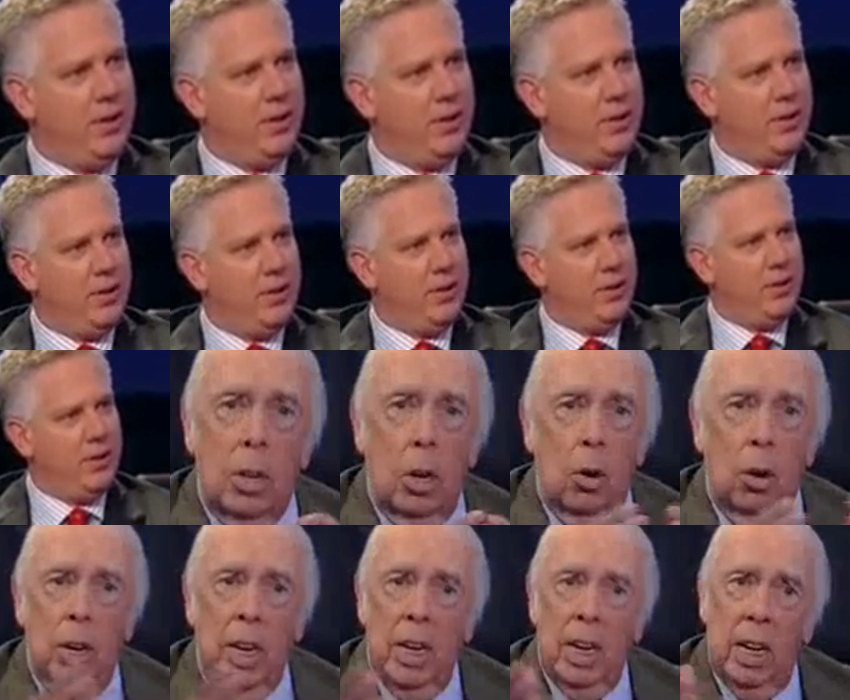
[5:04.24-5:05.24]
I
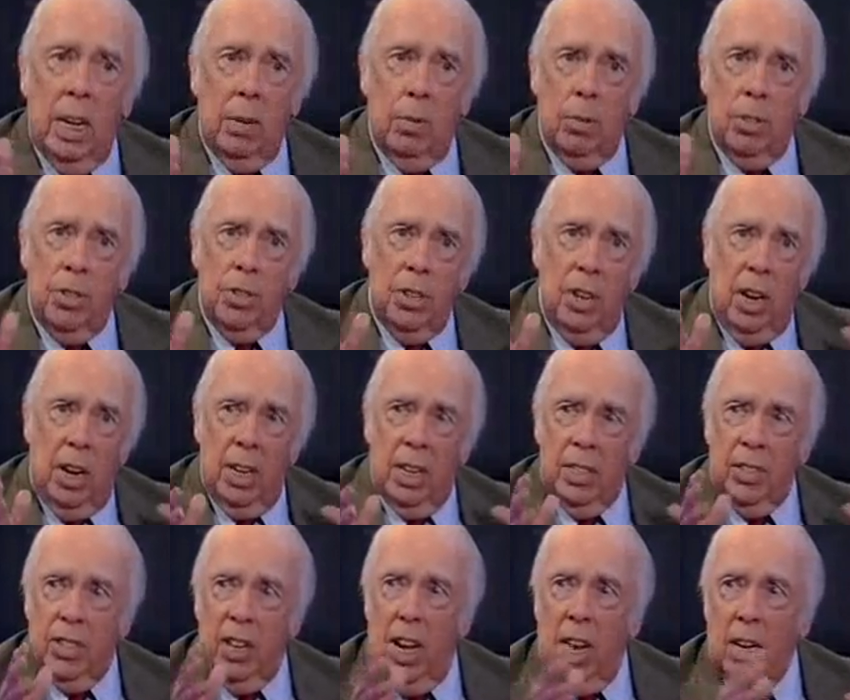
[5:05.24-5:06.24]
going in was not
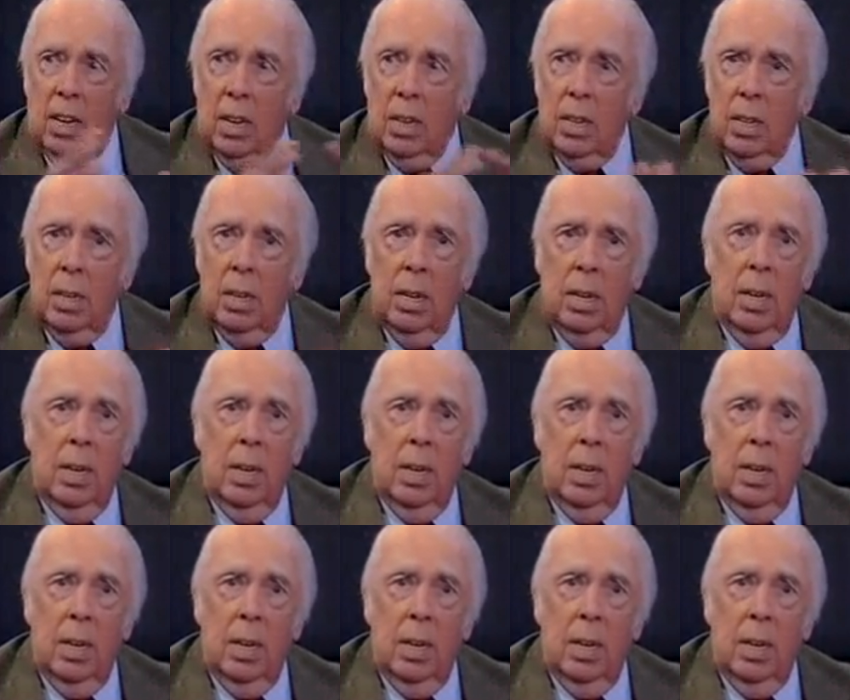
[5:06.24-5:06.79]
exactly